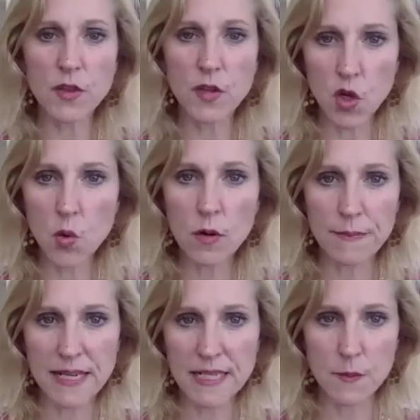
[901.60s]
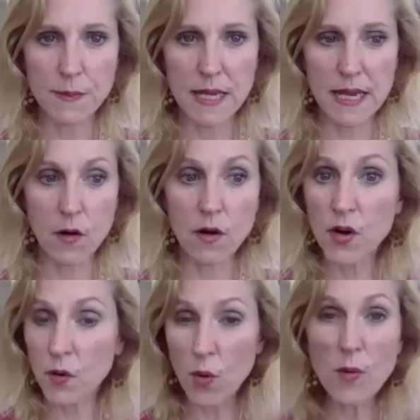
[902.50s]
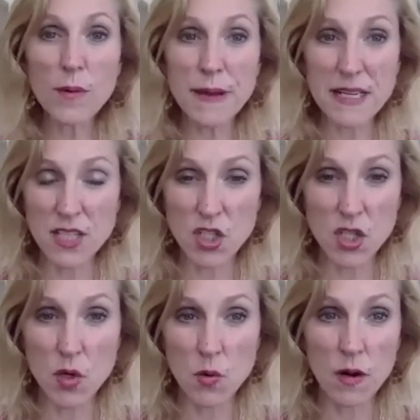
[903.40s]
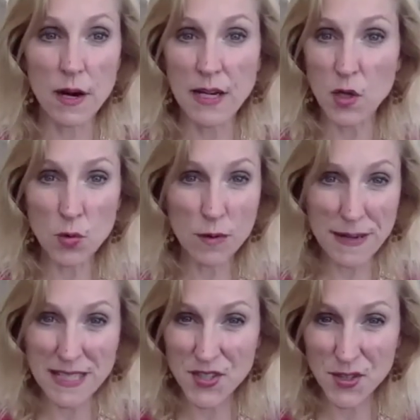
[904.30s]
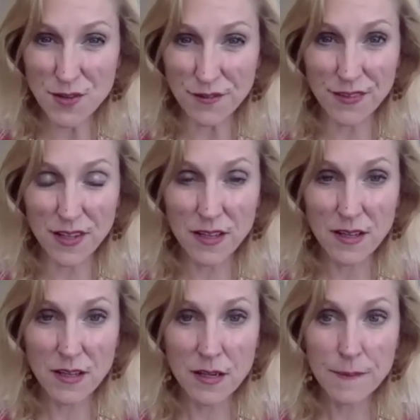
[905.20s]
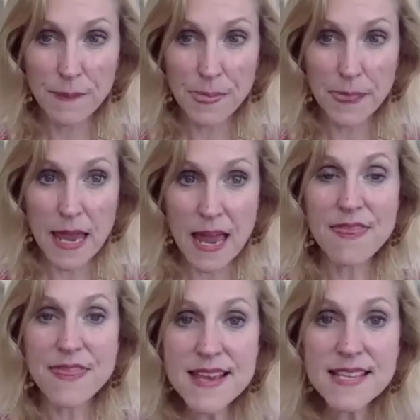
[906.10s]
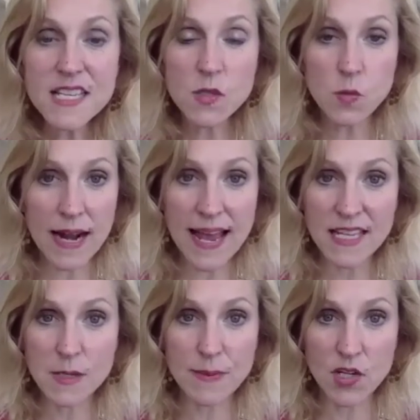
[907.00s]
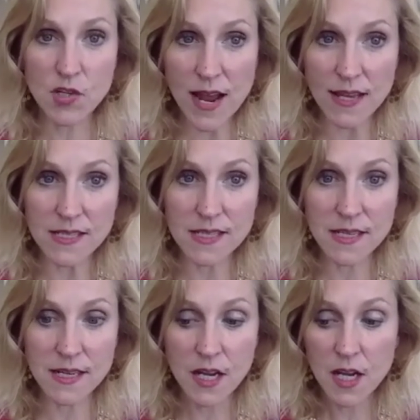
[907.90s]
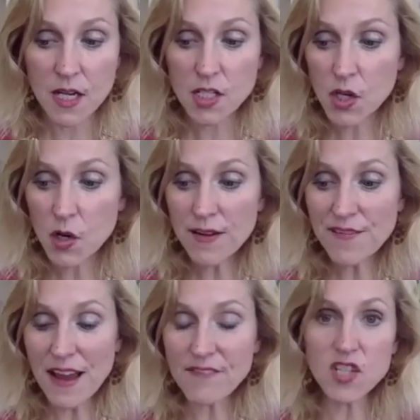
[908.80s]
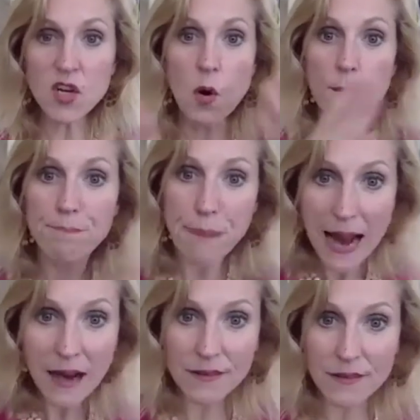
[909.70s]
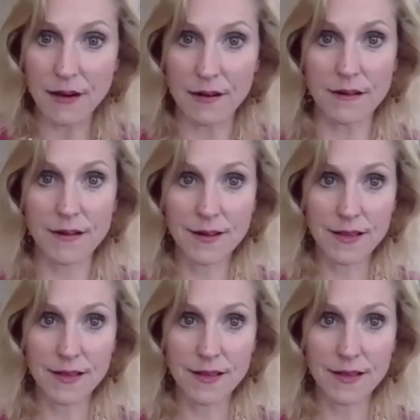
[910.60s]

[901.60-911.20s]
with who we're meant to be or what we're meant to do and who we're meant to serve. And this is what has to be addressed. So you don't even have to go back there.